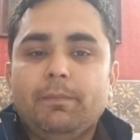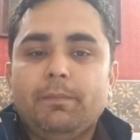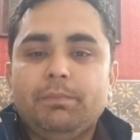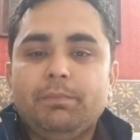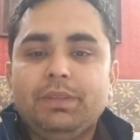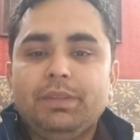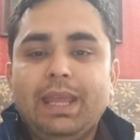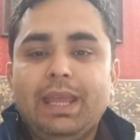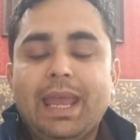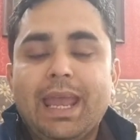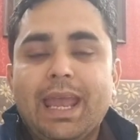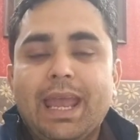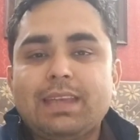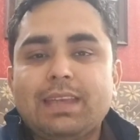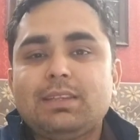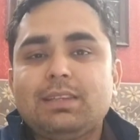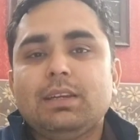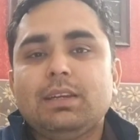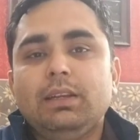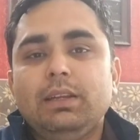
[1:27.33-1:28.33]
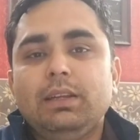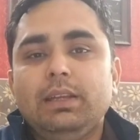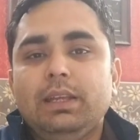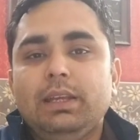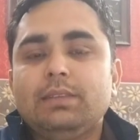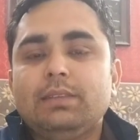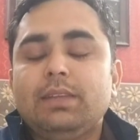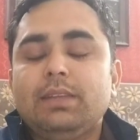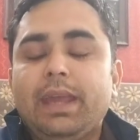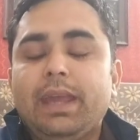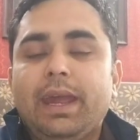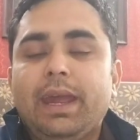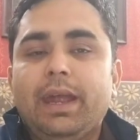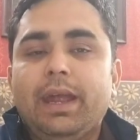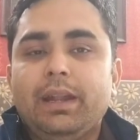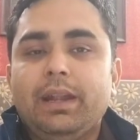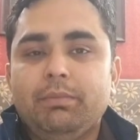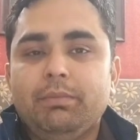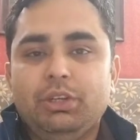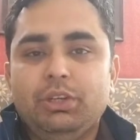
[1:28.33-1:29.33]
the action is
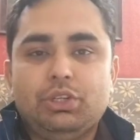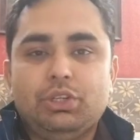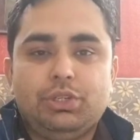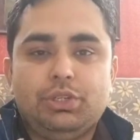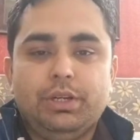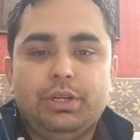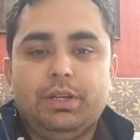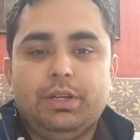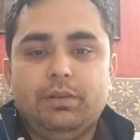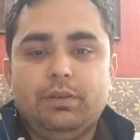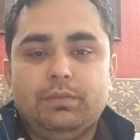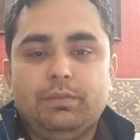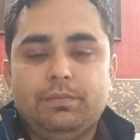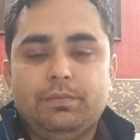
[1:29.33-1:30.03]
administrative.